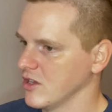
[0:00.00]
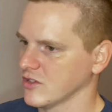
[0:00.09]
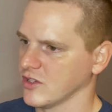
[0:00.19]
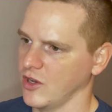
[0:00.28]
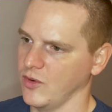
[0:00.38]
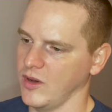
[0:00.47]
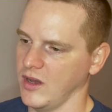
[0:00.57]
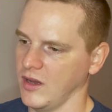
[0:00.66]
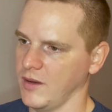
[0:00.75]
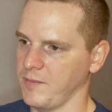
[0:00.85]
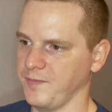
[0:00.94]

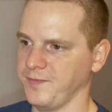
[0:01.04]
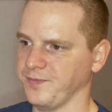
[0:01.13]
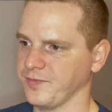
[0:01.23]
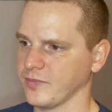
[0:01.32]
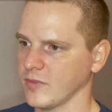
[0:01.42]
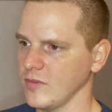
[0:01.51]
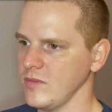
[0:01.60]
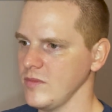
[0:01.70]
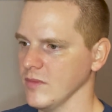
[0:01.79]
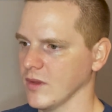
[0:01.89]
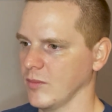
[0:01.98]
So,
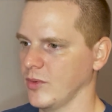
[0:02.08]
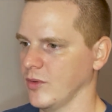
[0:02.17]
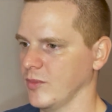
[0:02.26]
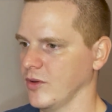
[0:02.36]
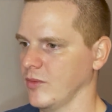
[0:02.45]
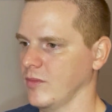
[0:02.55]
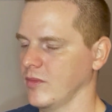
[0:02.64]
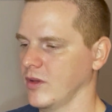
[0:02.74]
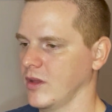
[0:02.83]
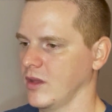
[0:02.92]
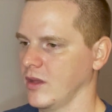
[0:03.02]
boom,
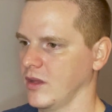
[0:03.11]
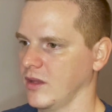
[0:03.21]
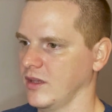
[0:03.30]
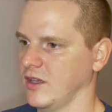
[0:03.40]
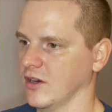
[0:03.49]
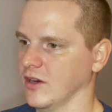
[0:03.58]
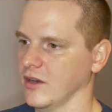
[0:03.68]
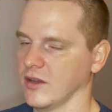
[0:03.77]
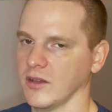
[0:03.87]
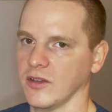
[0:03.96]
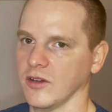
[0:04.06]
boom. Here,
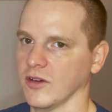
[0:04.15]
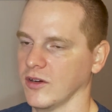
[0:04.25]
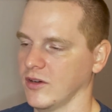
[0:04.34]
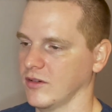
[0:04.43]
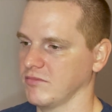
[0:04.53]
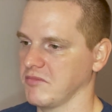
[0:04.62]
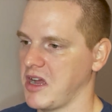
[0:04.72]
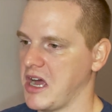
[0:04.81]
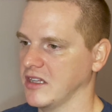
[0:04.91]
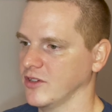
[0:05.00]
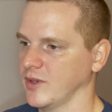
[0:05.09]
you're
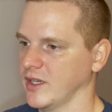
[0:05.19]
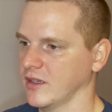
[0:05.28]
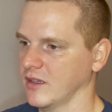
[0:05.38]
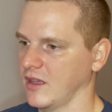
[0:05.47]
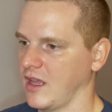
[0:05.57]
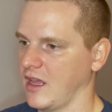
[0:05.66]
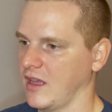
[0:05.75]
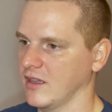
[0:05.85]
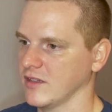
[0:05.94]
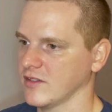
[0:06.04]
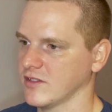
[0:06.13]
hollowing
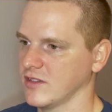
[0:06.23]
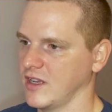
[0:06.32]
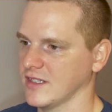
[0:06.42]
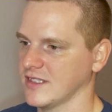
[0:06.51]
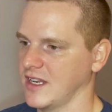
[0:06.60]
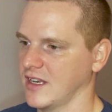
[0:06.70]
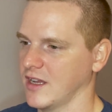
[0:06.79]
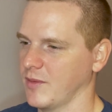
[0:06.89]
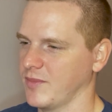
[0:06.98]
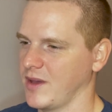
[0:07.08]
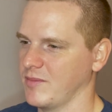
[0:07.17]
and not standing
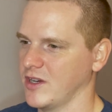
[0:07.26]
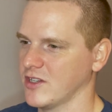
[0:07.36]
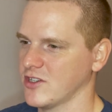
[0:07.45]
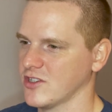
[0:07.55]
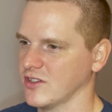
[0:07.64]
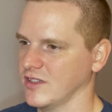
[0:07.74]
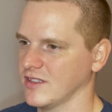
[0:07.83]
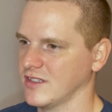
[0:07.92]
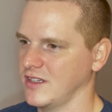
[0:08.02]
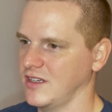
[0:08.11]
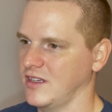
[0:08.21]
up that much. Let's
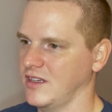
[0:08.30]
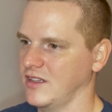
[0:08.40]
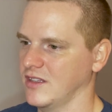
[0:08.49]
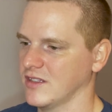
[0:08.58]
see,